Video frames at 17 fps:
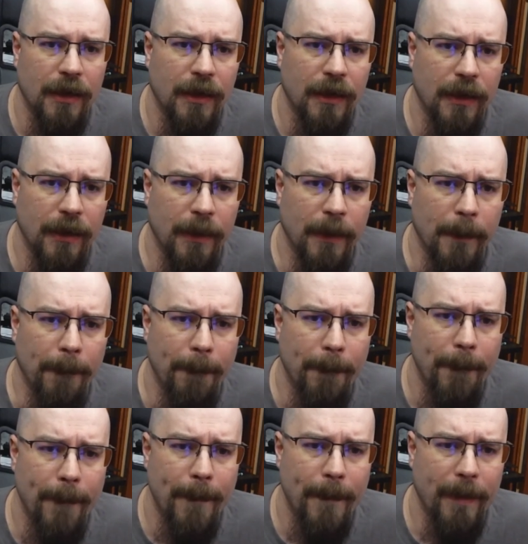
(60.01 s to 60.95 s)
Um,
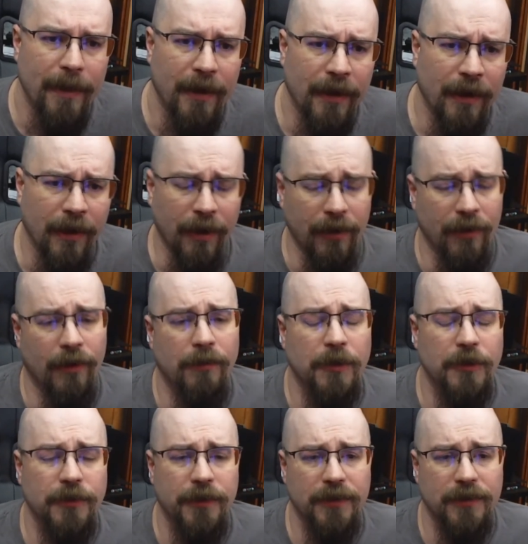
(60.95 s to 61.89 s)
and it
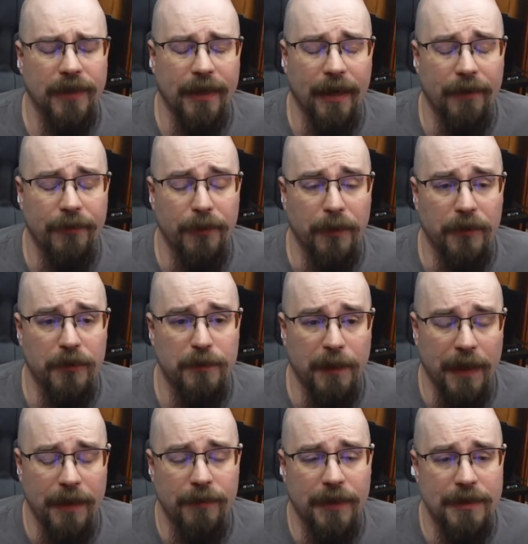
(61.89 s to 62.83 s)
almost feels like I have to
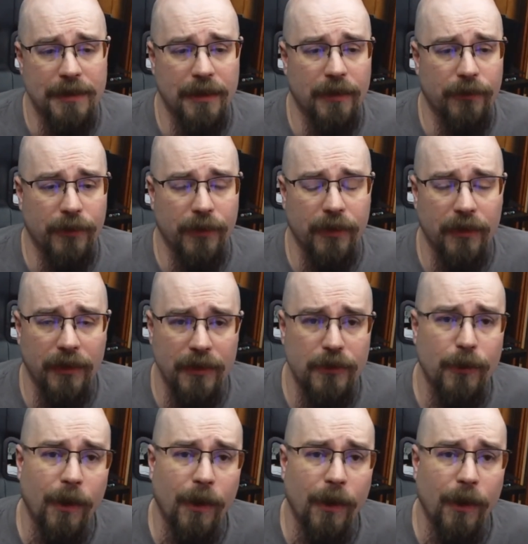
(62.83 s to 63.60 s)
explain myself or at least